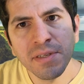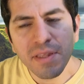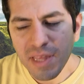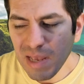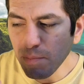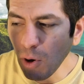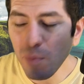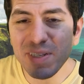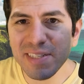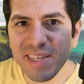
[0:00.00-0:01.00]
The
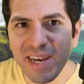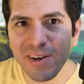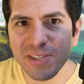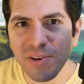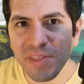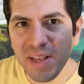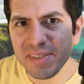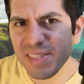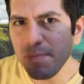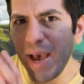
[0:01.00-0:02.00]
moment a character thinks
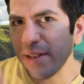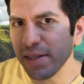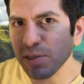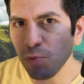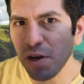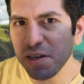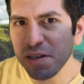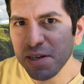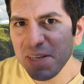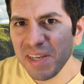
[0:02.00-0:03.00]
the battle is
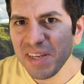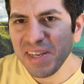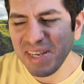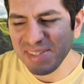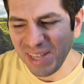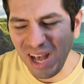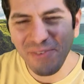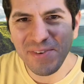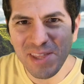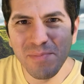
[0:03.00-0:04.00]
won is
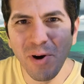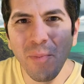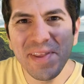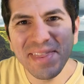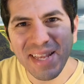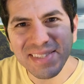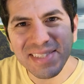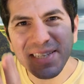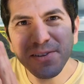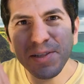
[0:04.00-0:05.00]
often the moment they
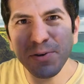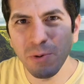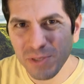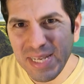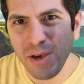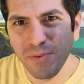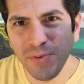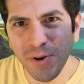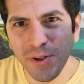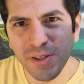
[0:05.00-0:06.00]
seal their own
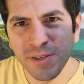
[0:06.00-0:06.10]
downfall.